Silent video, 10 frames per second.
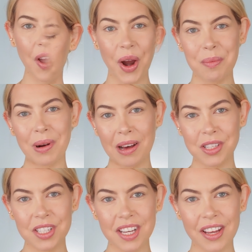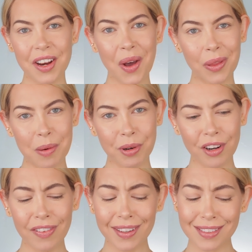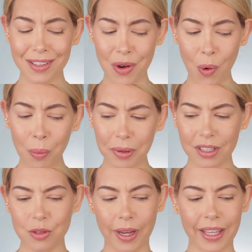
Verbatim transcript: All right, brows are done. Are they perfect? Nope. Do I